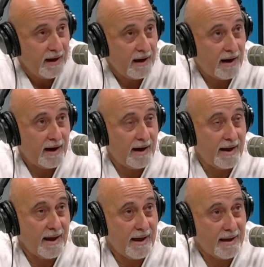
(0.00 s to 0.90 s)

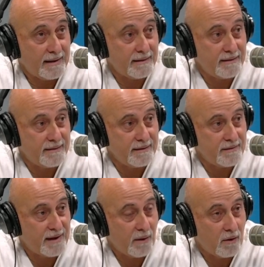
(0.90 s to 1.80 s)
and
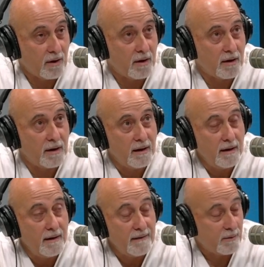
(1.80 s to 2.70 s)
they were
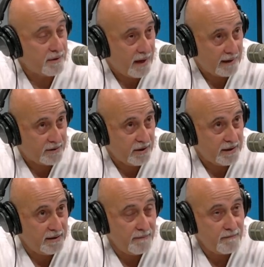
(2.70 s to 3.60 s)
not good.